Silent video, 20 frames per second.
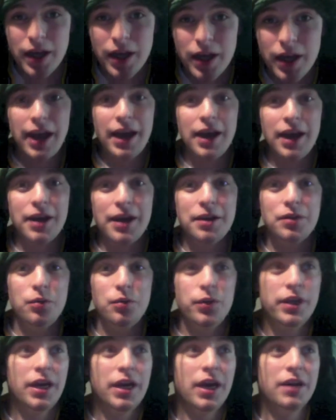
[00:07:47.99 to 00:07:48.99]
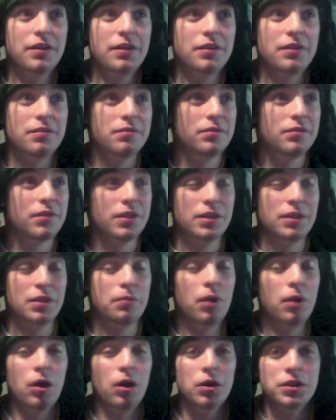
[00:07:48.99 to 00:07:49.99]
And we got the
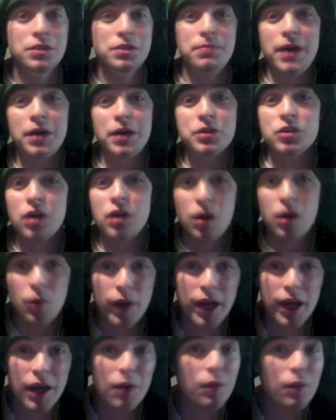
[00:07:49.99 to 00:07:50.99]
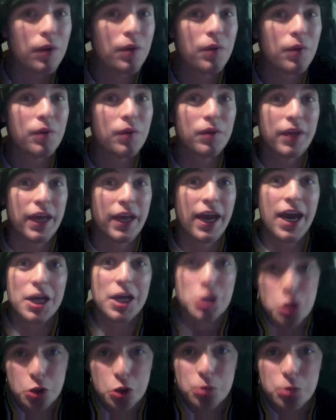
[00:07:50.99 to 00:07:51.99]
balls to bounce our way when they
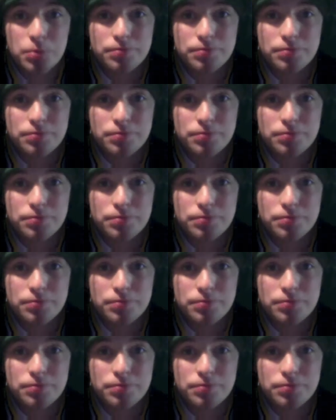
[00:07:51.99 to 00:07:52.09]
had to.